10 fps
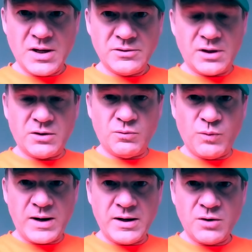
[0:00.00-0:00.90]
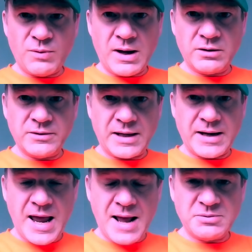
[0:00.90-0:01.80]
that are running around on
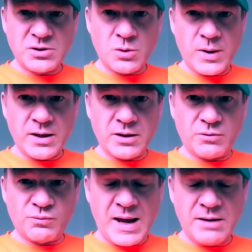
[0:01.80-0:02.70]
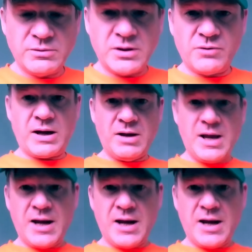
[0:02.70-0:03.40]
that hamster wheel around and around.